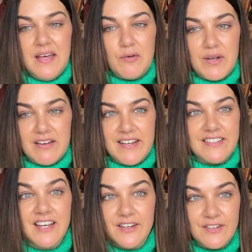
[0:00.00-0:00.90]
wearing
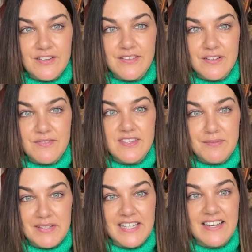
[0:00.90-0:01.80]
tones of
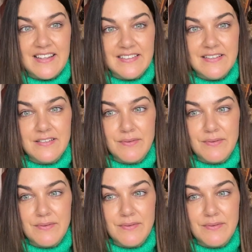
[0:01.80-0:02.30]
similar colours,